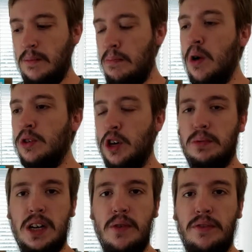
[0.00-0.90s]
bottle shop
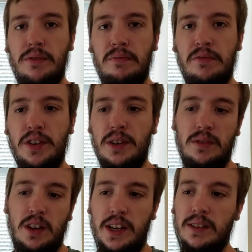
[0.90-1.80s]
shelf for
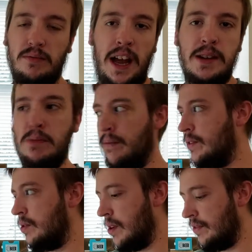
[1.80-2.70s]
like 8
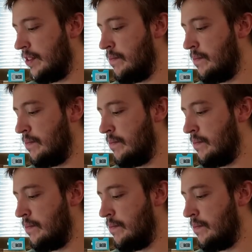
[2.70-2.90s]
months or whatever.